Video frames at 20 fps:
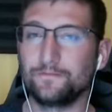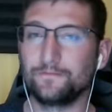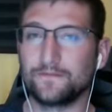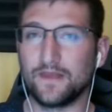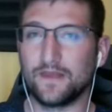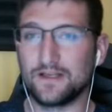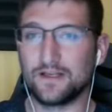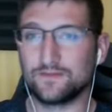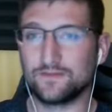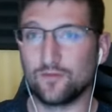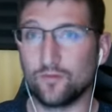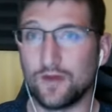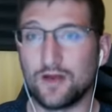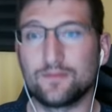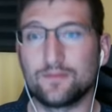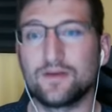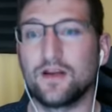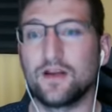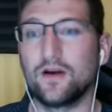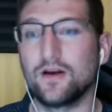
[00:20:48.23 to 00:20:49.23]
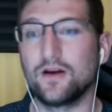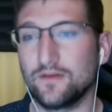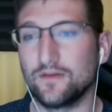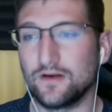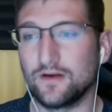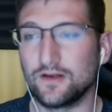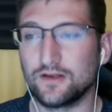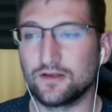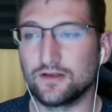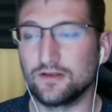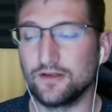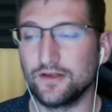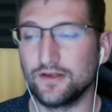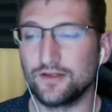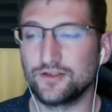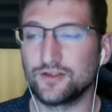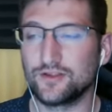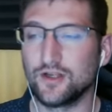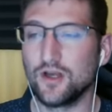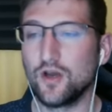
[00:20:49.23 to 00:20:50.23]
and his momentum carried him into the
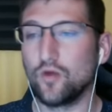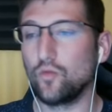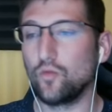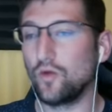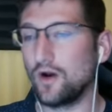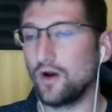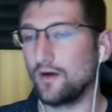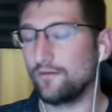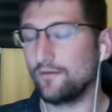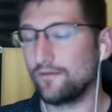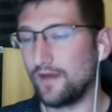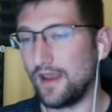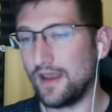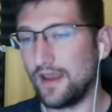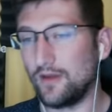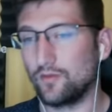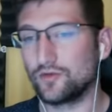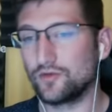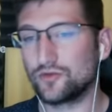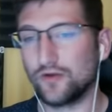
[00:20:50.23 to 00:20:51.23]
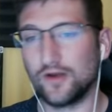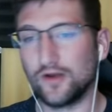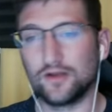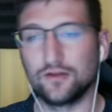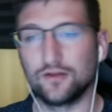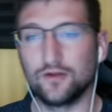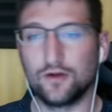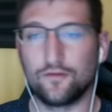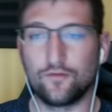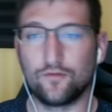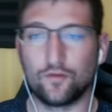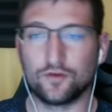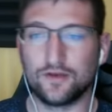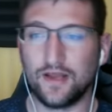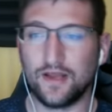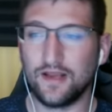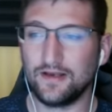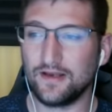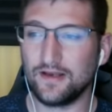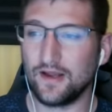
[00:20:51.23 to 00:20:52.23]
clinch, where Fahea would try to look for
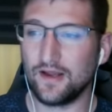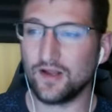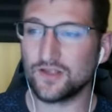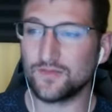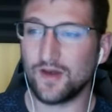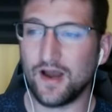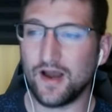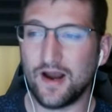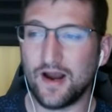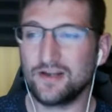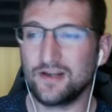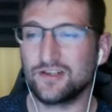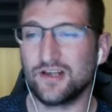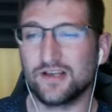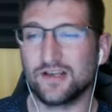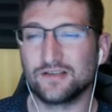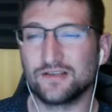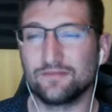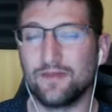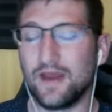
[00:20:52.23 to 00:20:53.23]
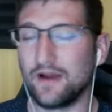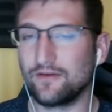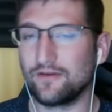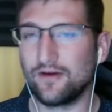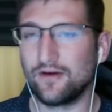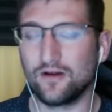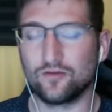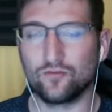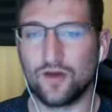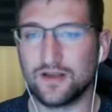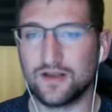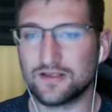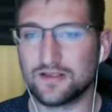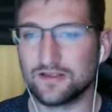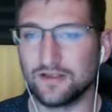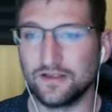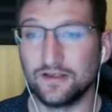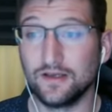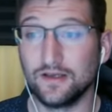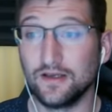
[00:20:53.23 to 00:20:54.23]
takedowns, but Heinisch has a background in
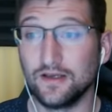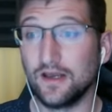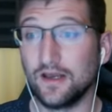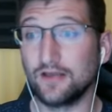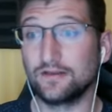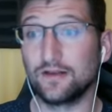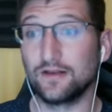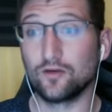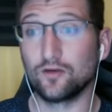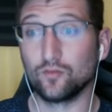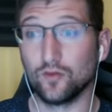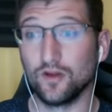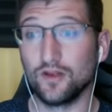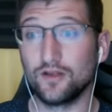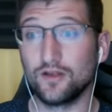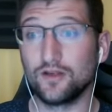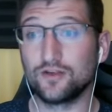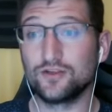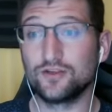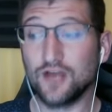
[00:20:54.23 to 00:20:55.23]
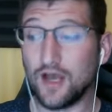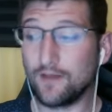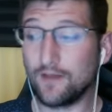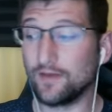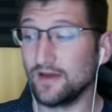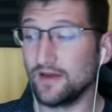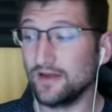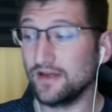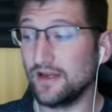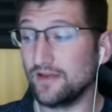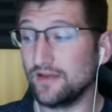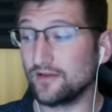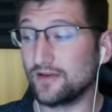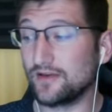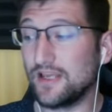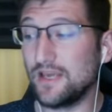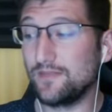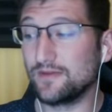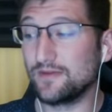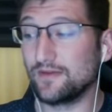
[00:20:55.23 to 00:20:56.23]
wrestling and did a really good job either
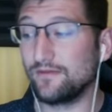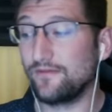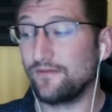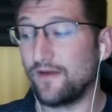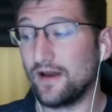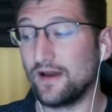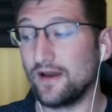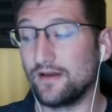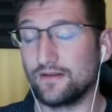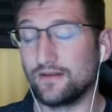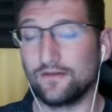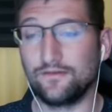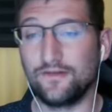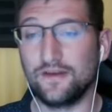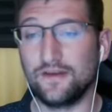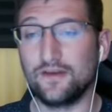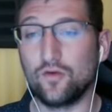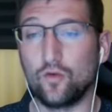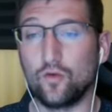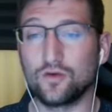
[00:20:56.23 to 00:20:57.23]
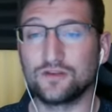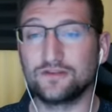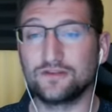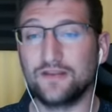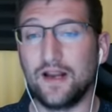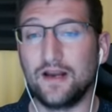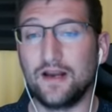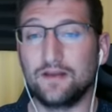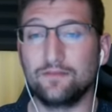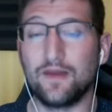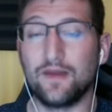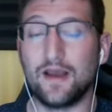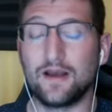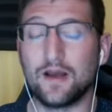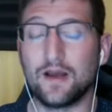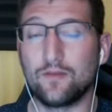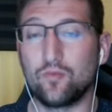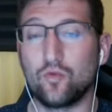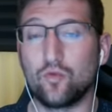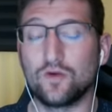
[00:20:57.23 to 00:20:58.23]
keeping the fight on the feet or standing back
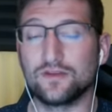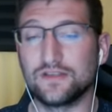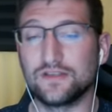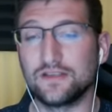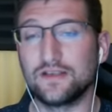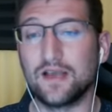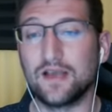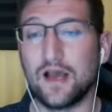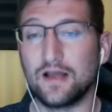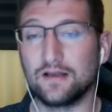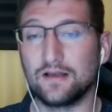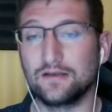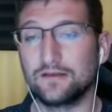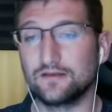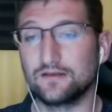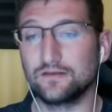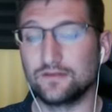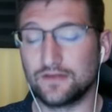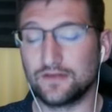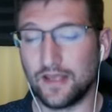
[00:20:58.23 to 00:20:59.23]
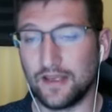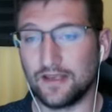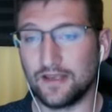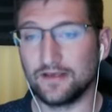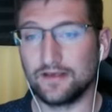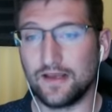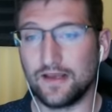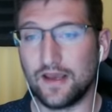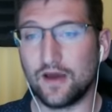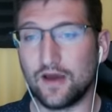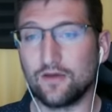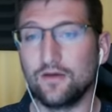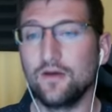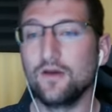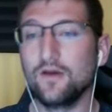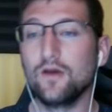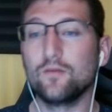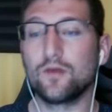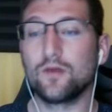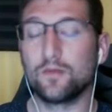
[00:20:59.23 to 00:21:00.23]
up once he got taken down.
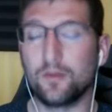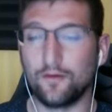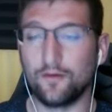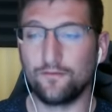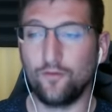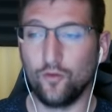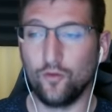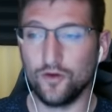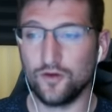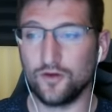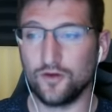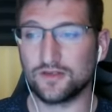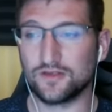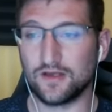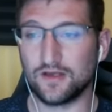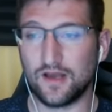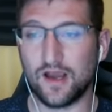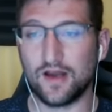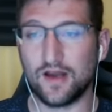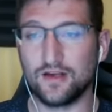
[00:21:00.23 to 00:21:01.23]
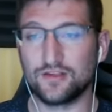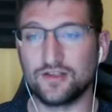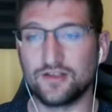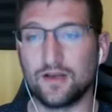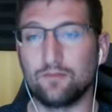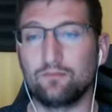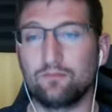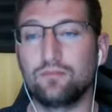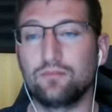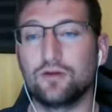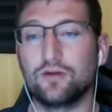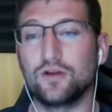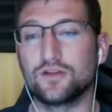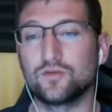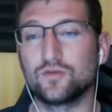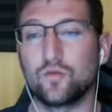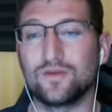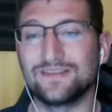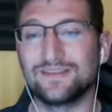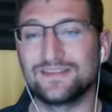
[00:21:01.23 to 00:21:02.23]
But I put four units on Heinisch at
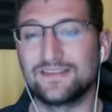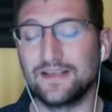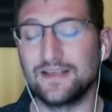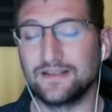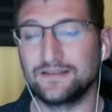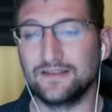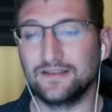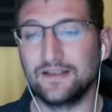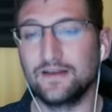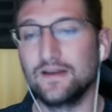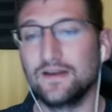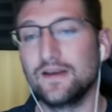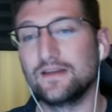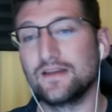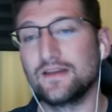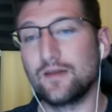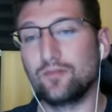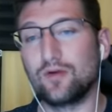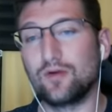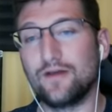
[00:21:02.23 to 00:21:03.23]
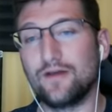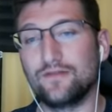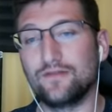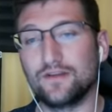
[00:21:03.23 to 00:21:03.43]
plus 160. That profited